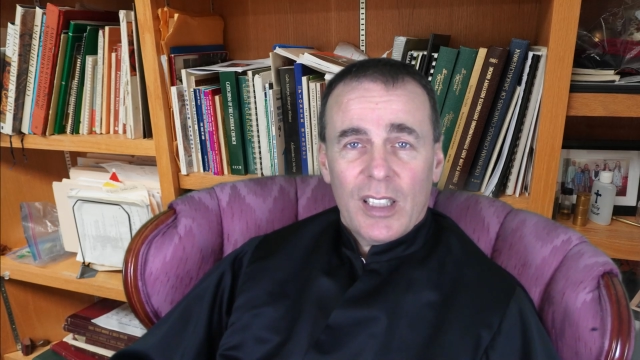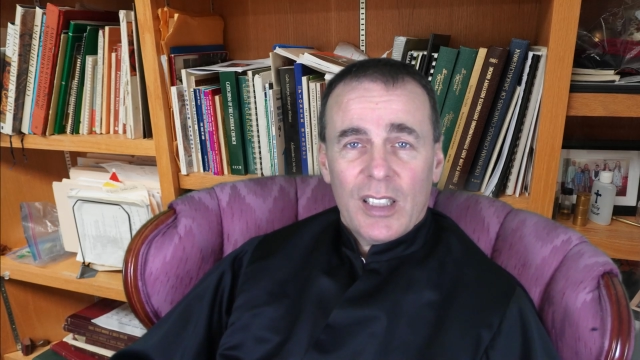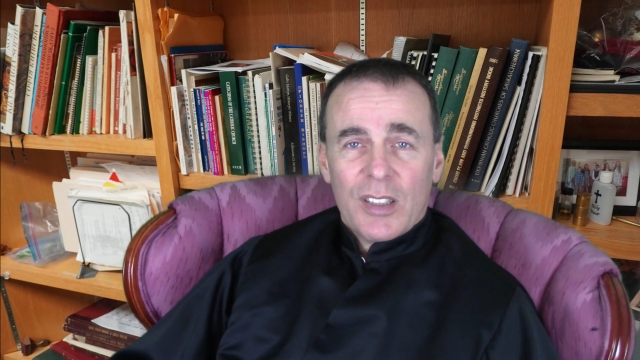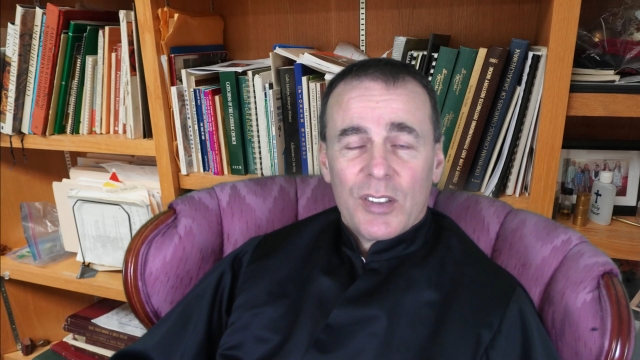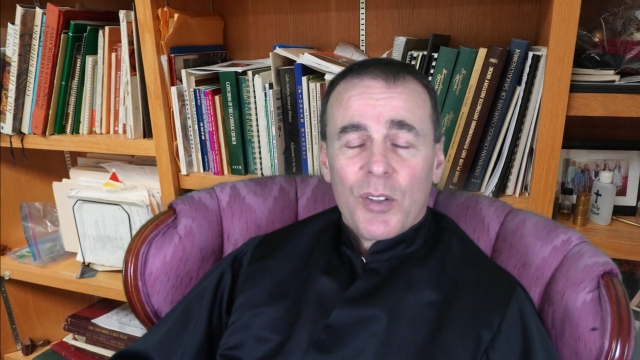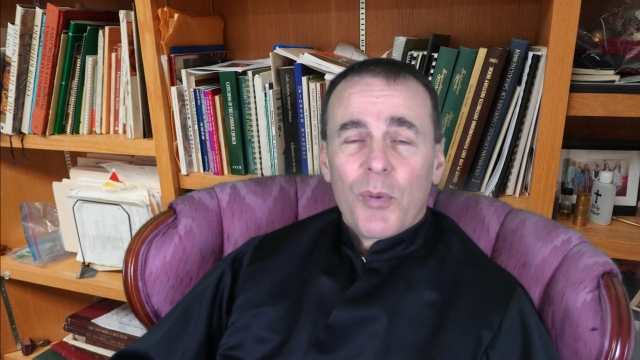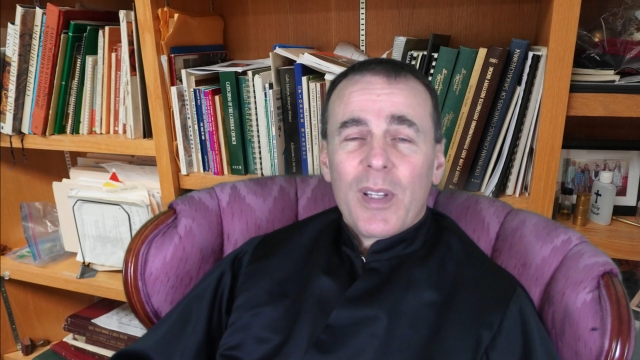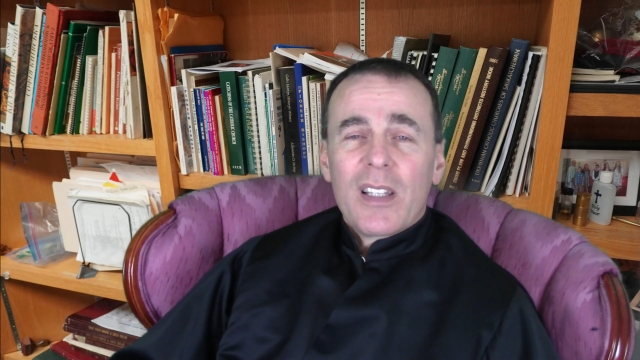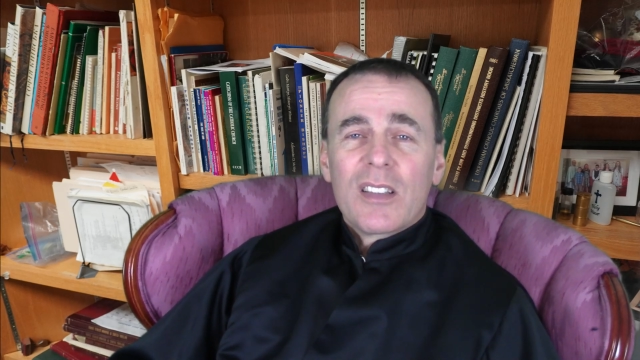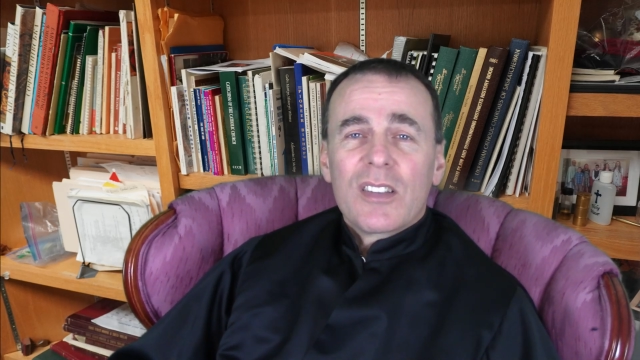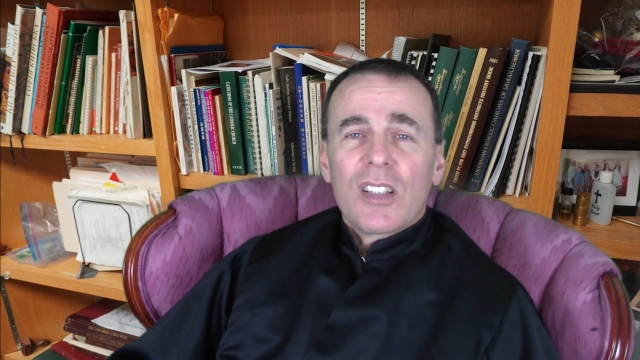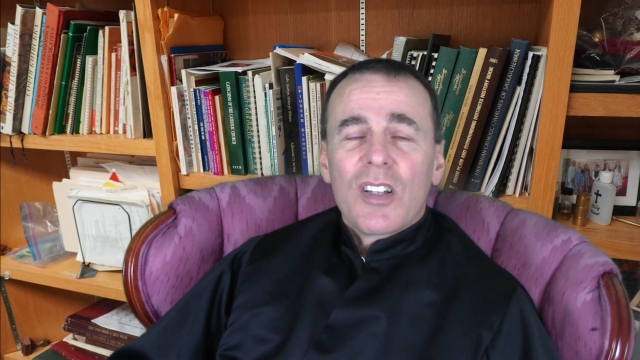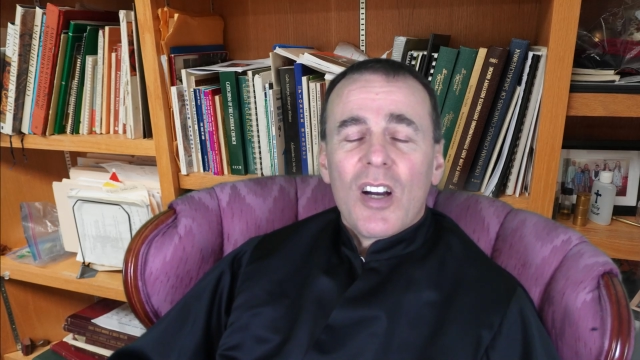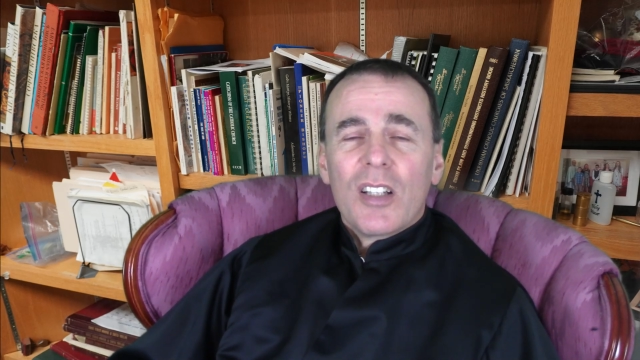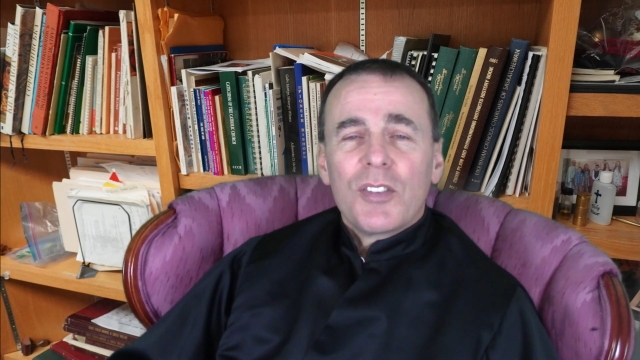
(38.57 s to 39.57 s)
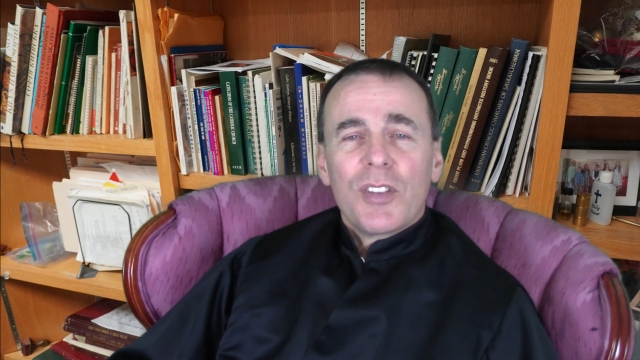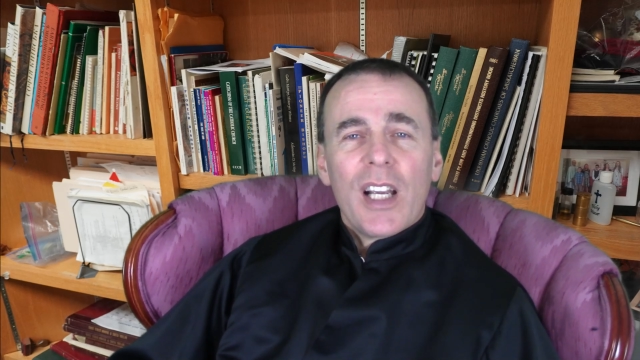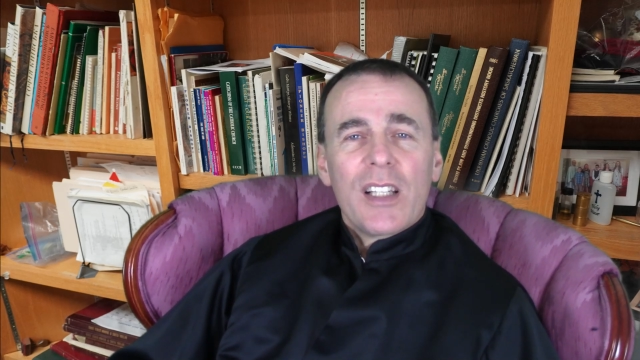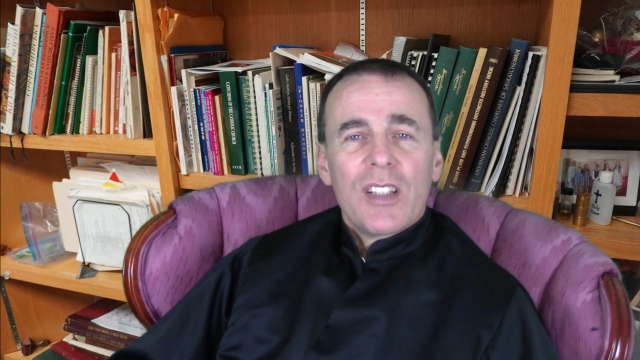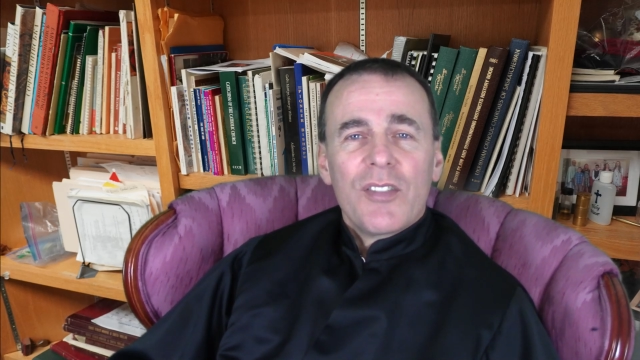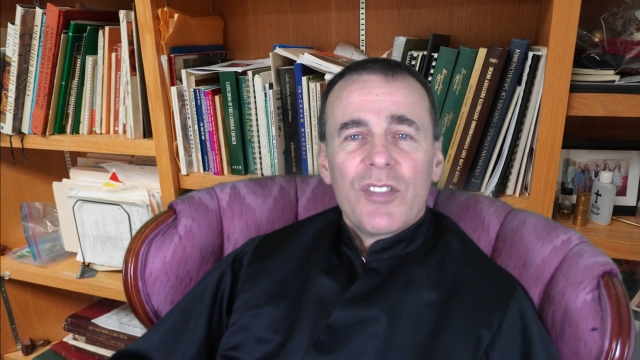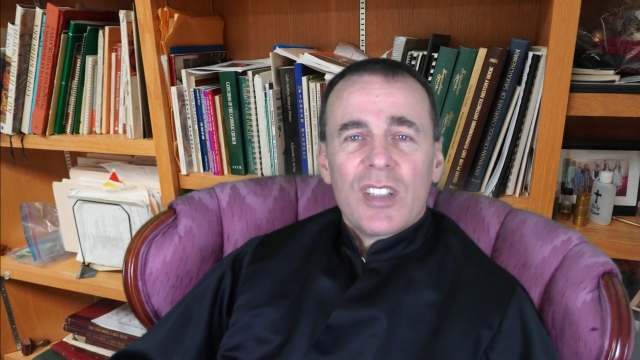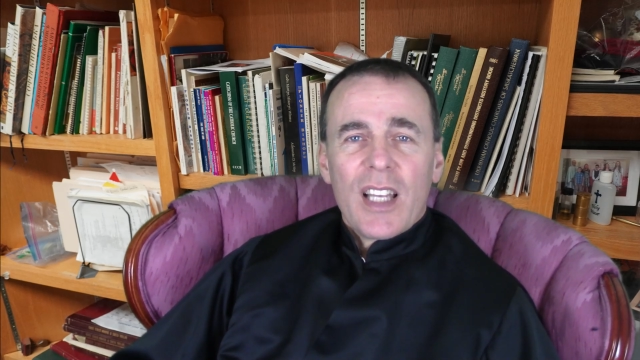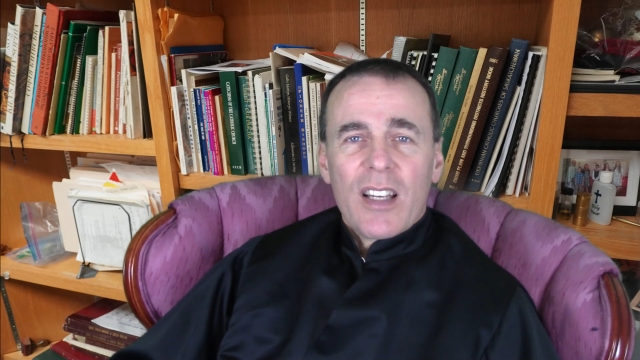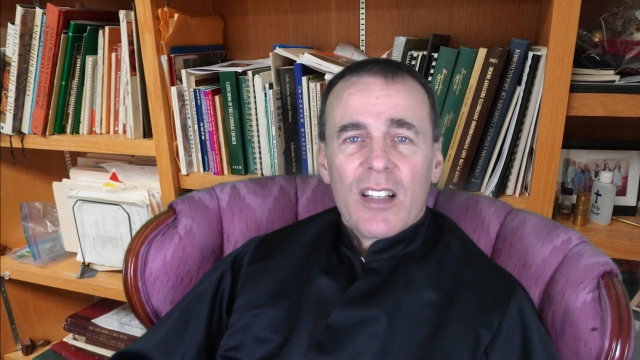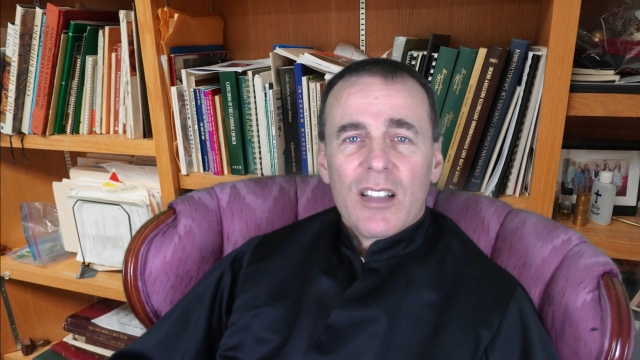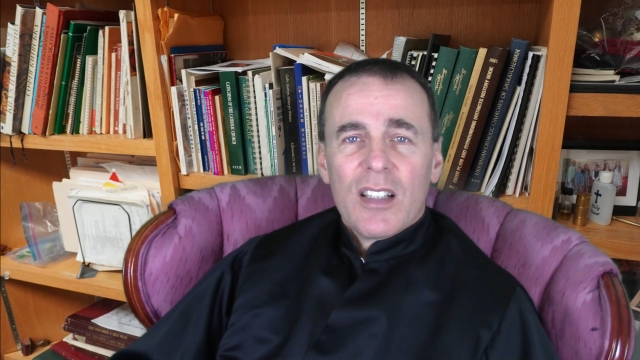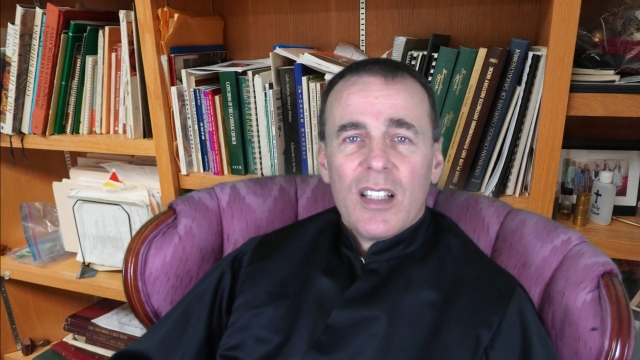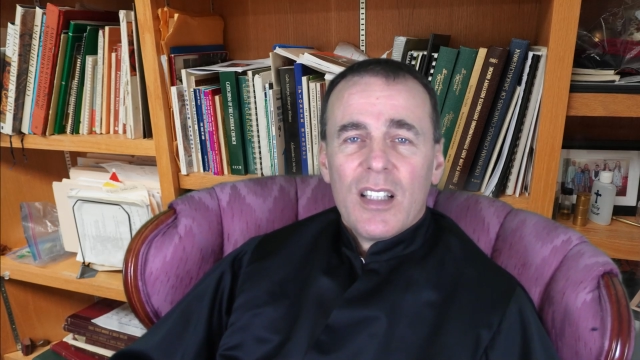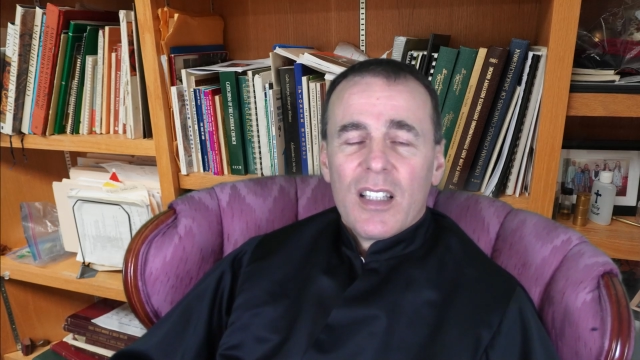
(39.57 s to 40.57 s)
So when there's a contract of
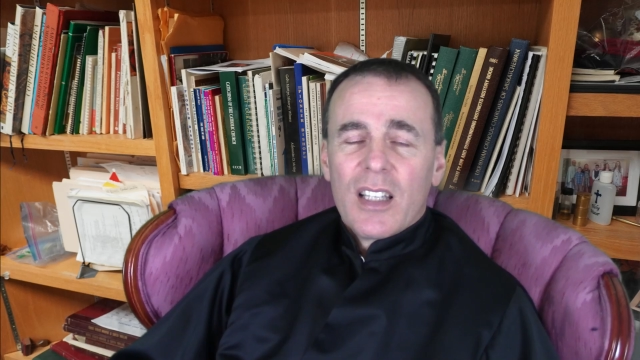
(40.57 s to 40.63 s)
sale,